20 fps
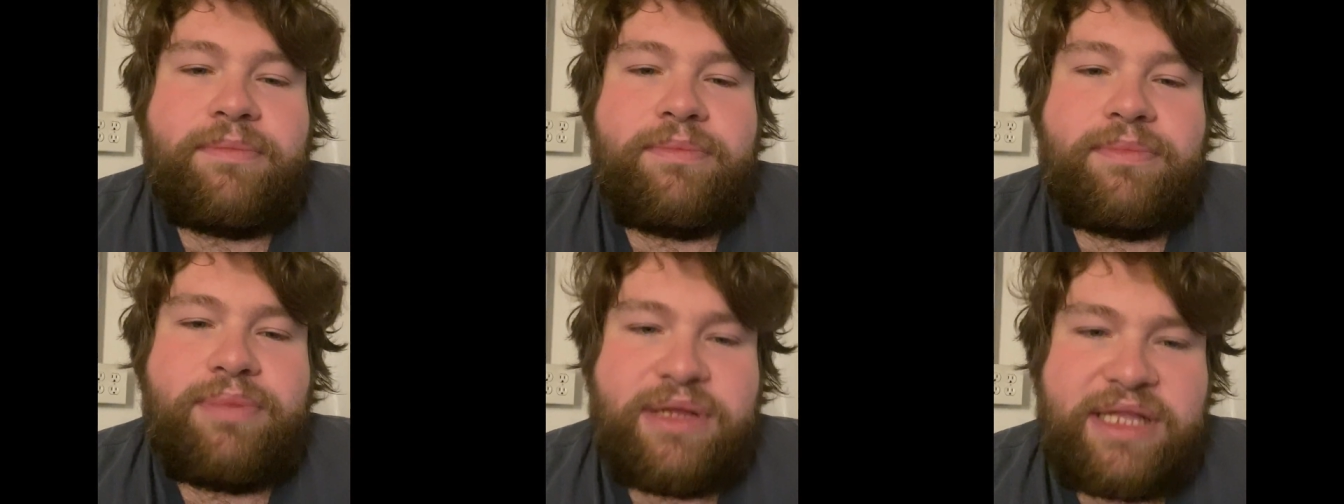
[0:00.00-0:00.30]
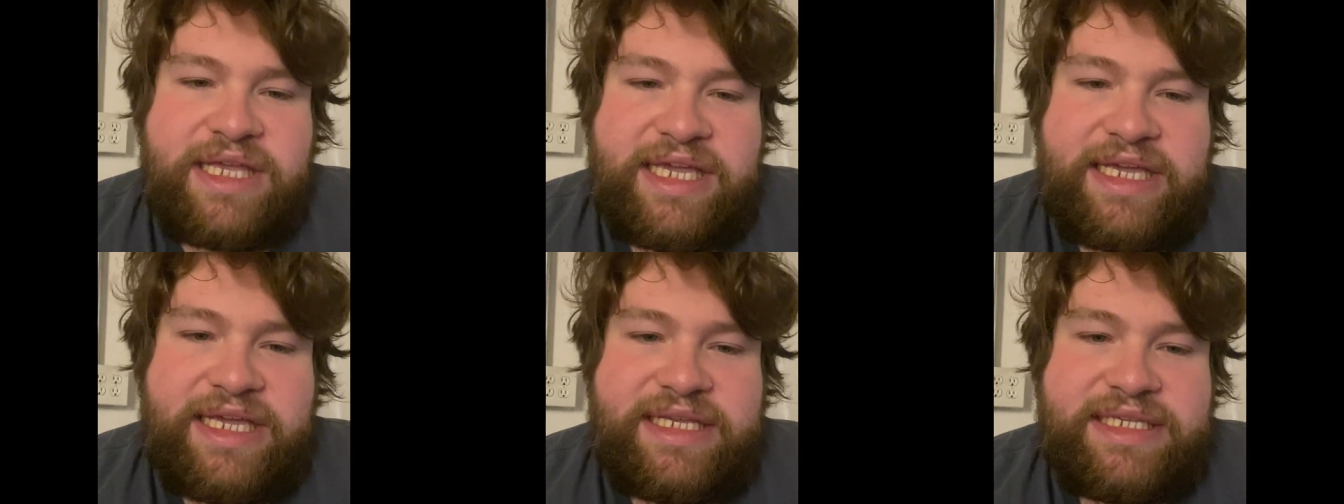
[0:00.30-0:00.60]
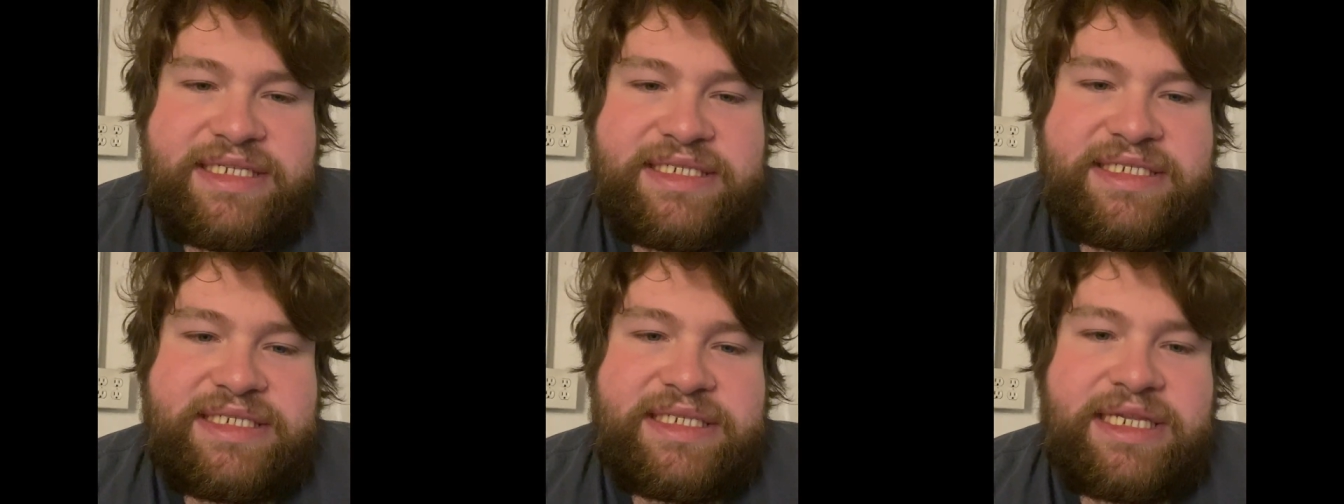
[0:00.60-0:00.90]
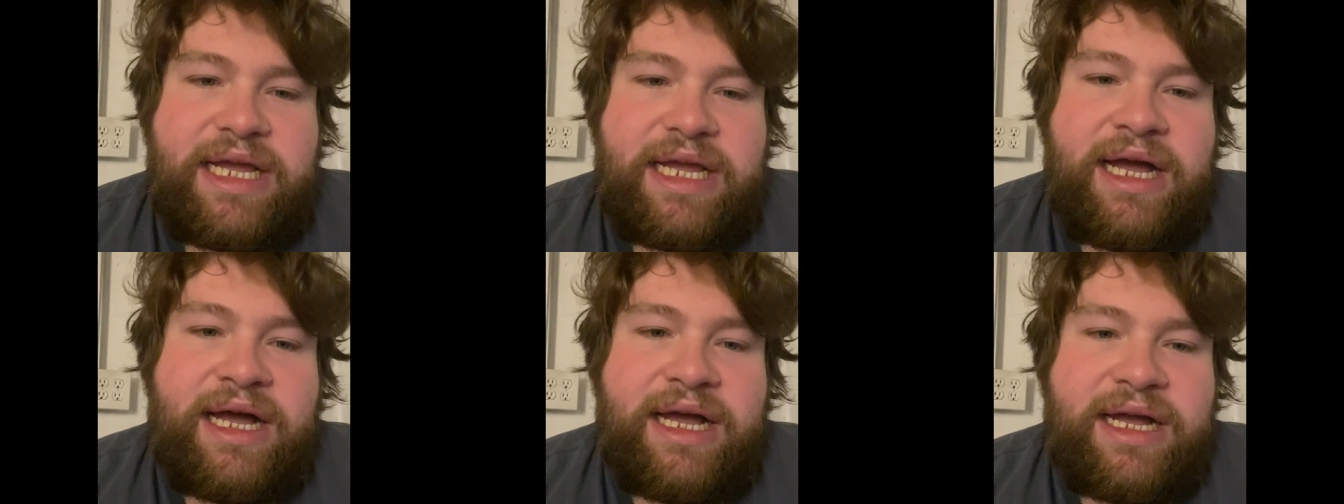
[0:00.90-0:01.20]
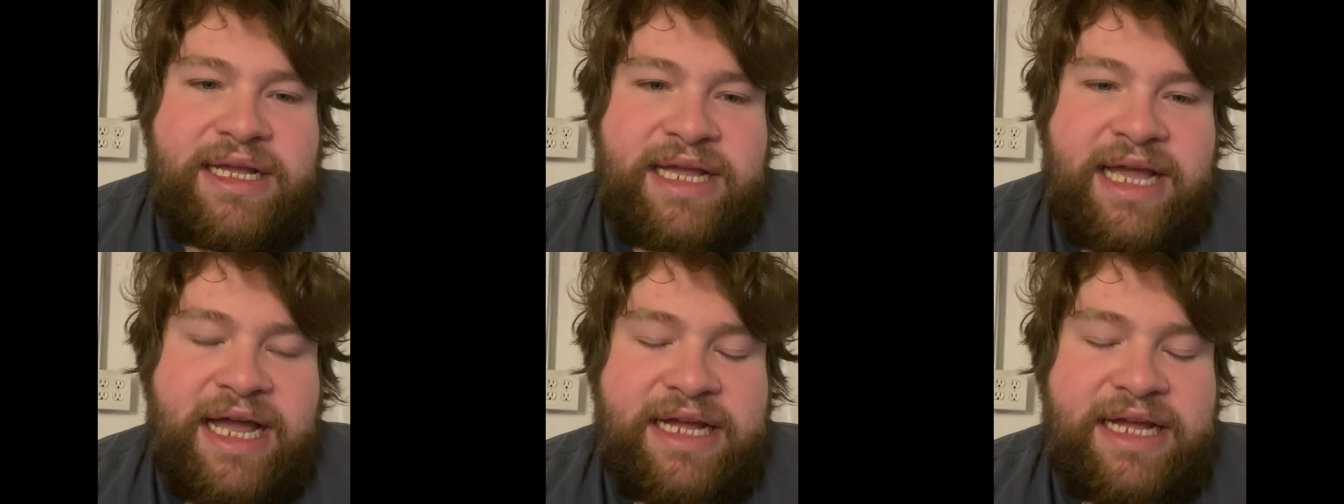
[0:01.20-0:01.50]
please
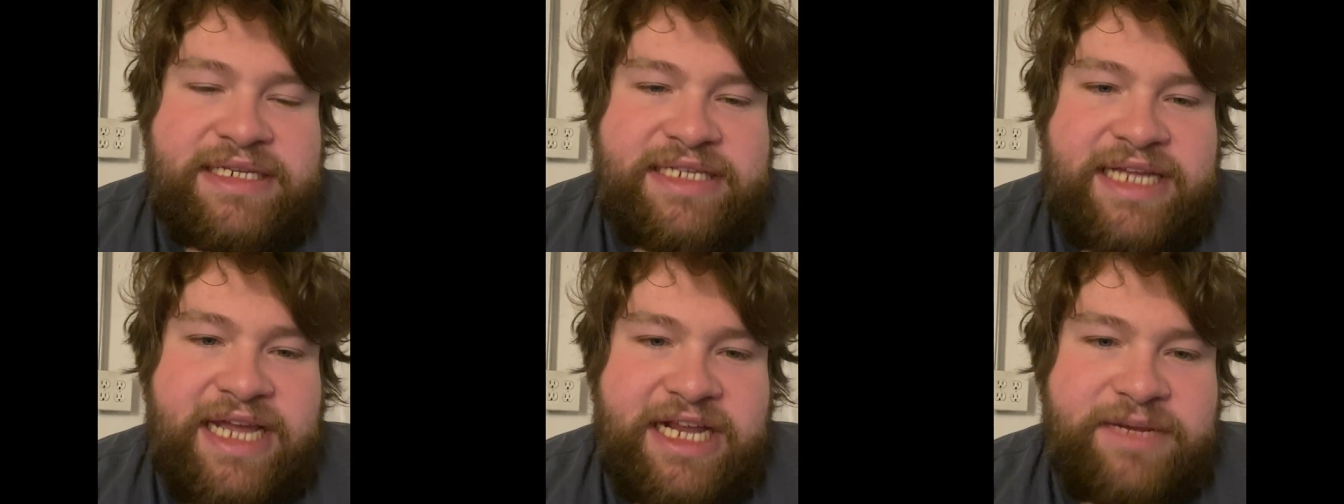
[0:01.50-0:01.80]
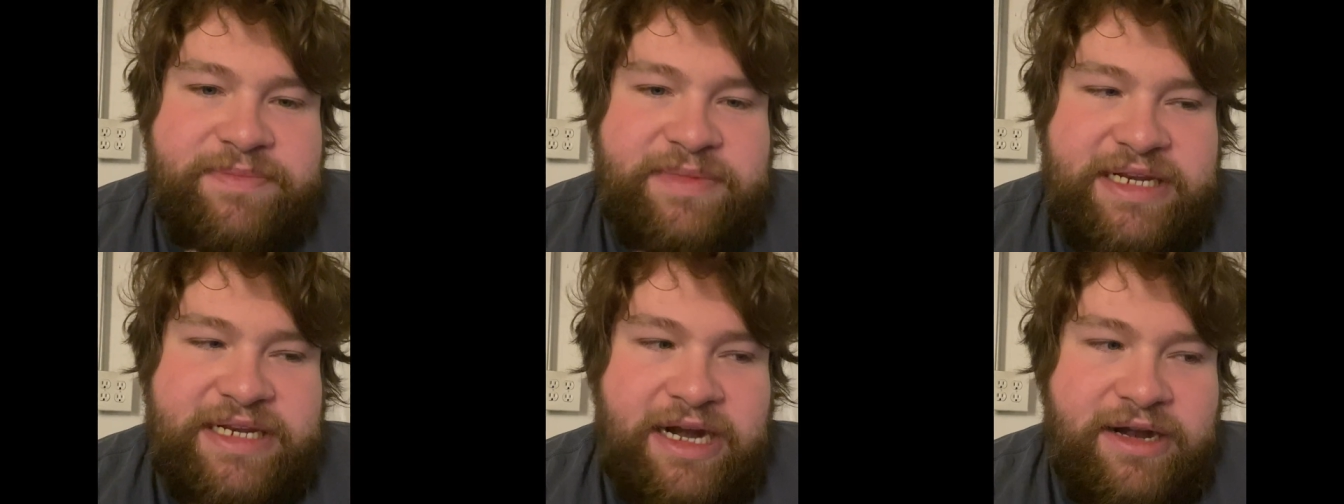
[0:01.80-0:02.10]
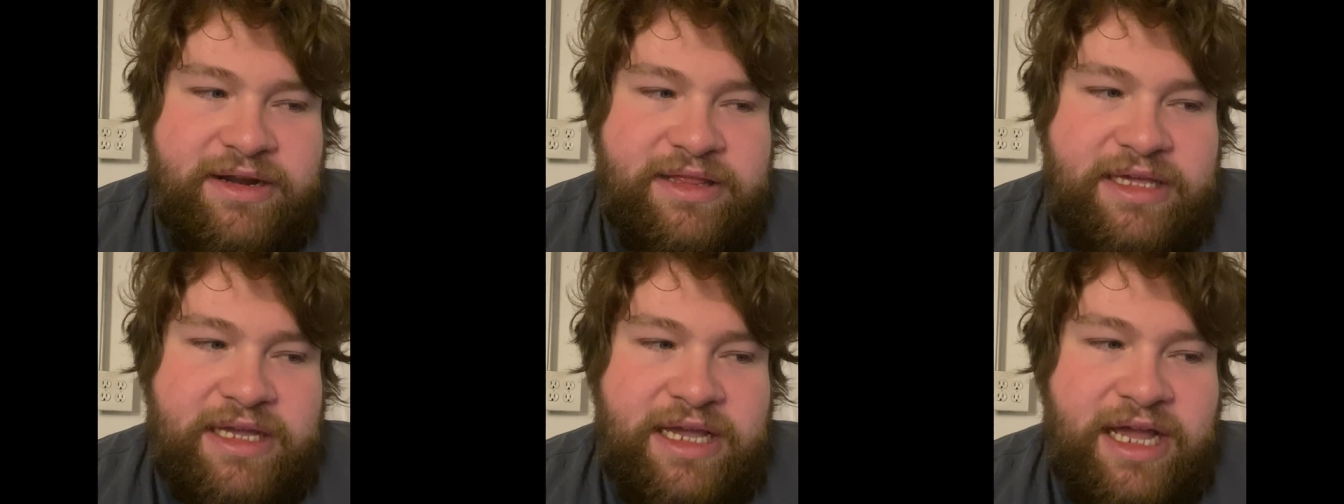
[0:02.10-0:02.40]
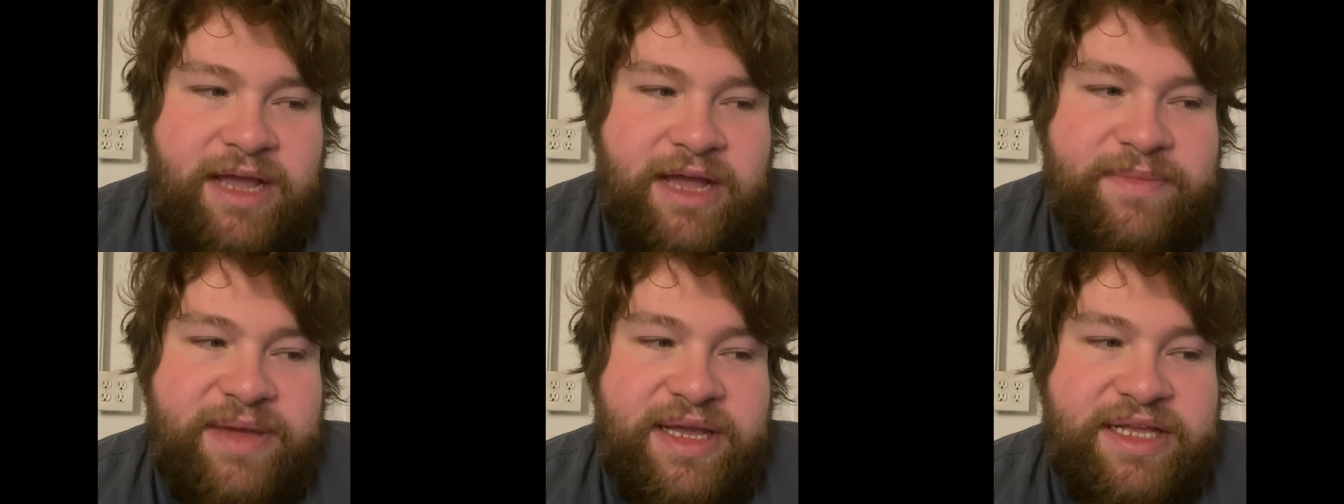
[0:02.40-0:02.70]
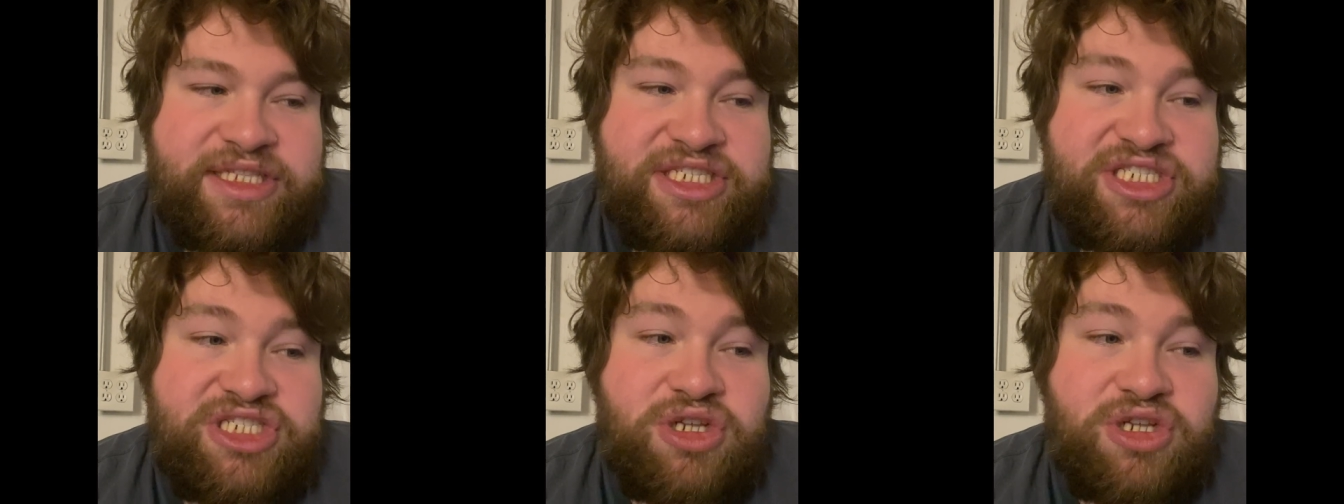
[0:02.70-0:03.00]
uh, contact me down in the
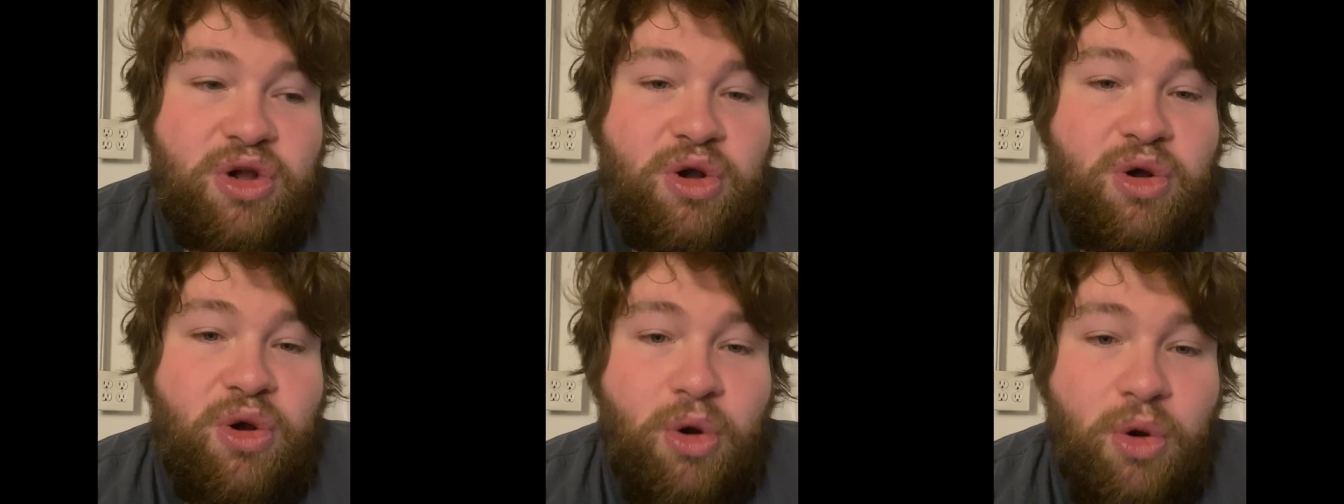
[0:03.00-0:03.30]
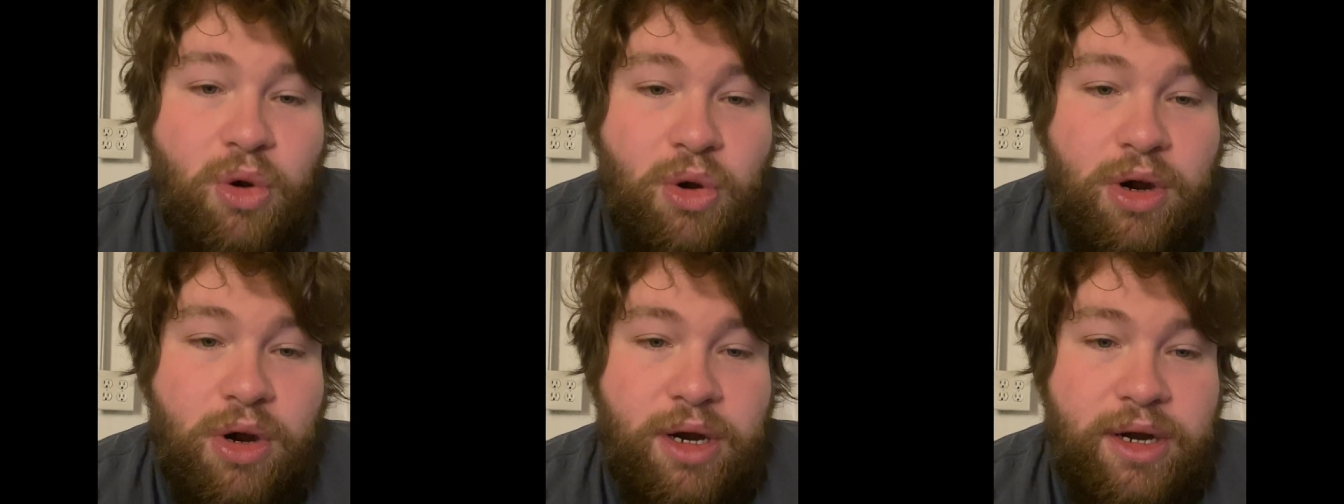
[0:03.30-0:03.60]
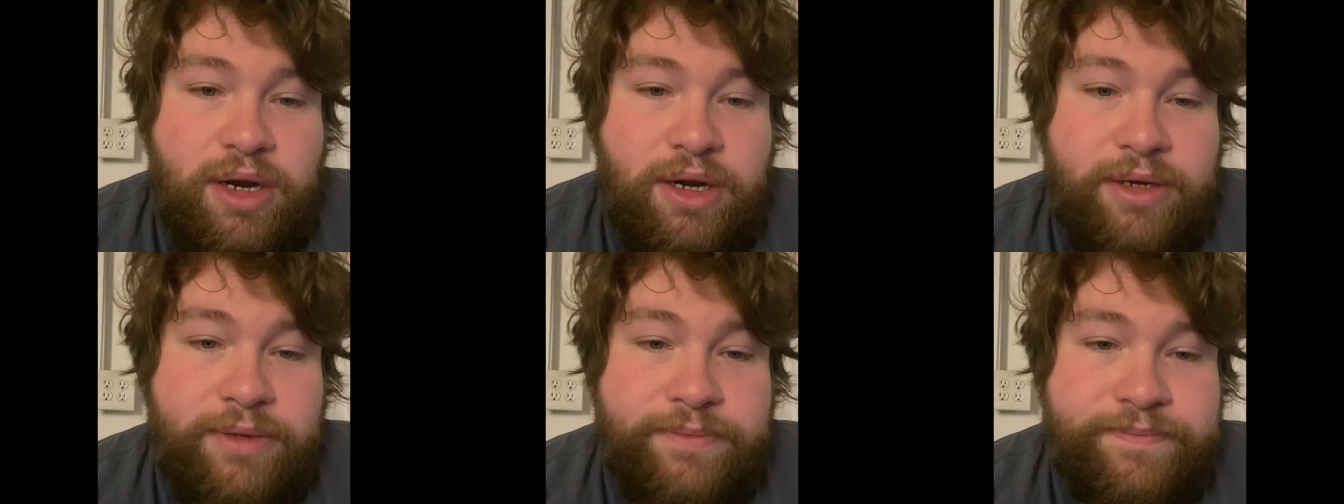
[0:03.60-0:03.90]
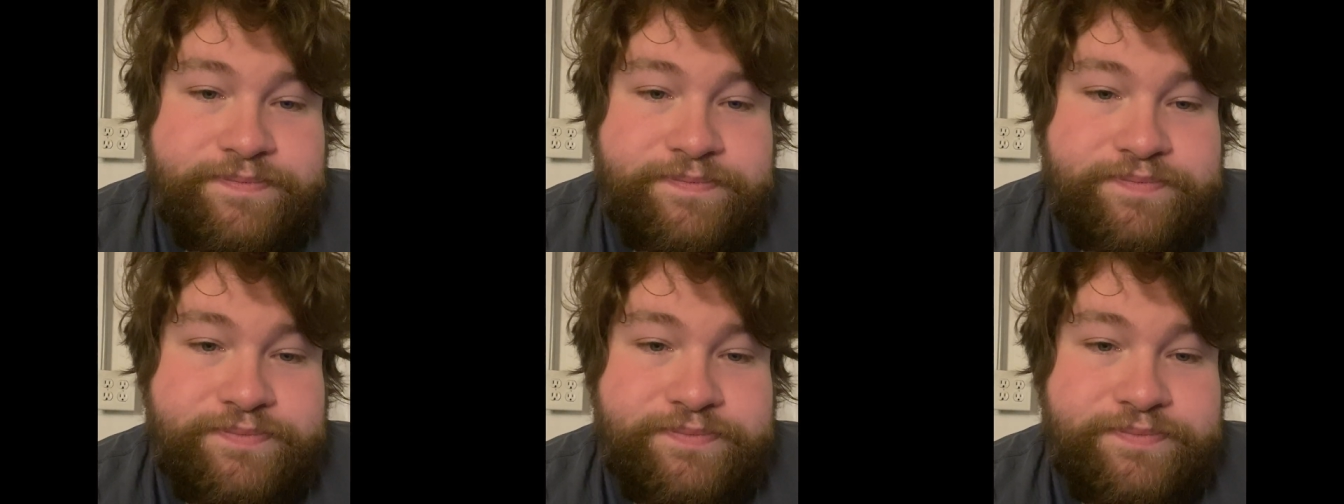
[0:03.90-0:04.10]
comments or